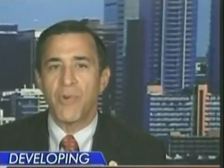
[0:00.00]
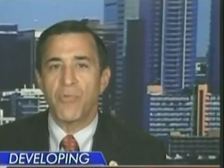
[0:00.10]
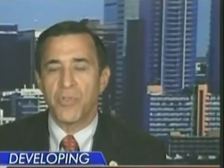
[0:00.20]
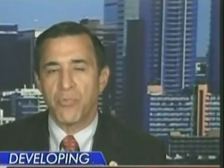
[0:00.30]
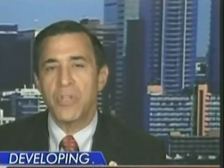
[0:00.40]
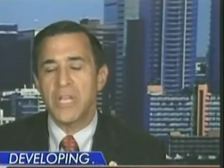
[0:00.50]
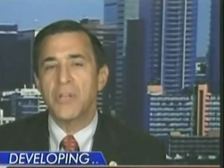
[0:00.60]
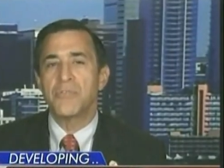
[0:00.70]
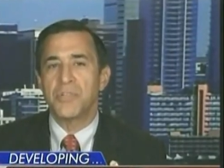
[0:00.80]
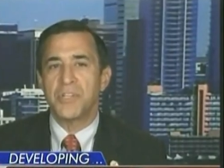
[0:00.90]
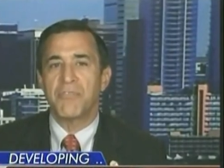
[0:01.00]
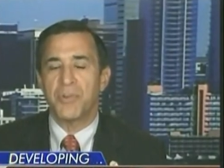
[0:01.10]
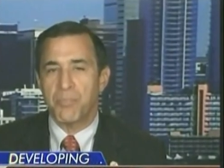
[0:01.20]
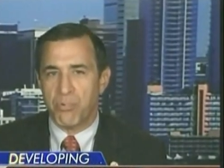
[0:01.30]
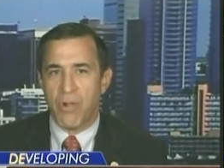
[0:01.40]
of over 300
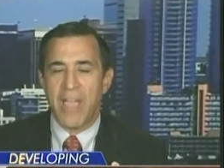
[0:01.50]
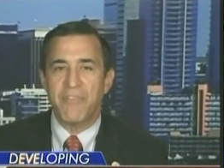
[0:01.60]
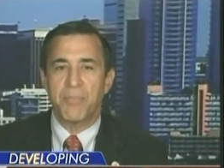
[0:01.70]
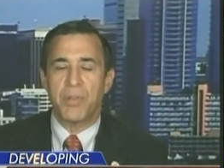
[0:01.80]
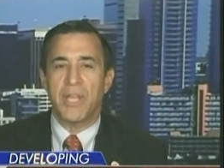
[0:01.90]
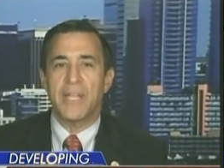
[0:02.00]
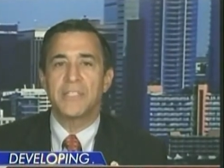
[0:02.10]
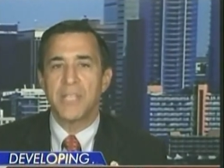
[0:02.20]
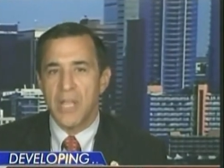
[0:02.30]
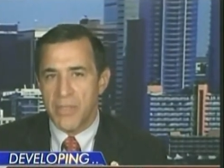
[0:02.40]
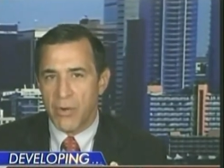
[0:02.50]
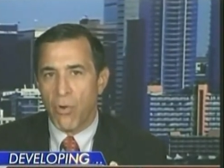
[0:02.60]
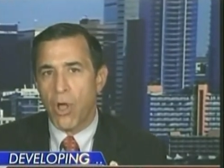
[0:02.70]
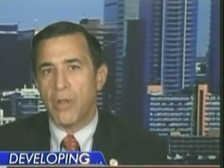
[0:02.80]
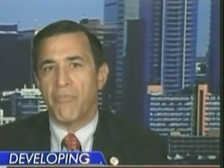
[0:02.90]
different private plans that
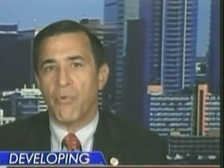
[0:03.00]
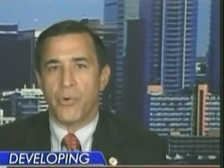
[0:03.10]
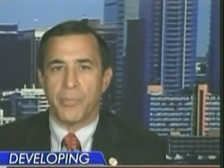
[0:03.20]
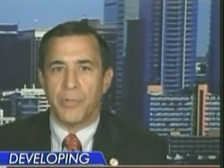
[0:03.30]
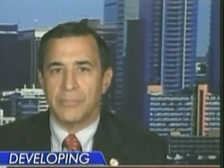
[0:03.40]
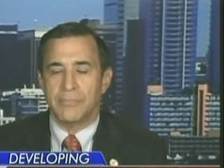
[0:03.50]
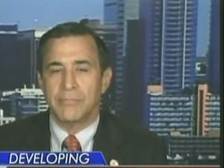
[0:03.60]
are all affordable.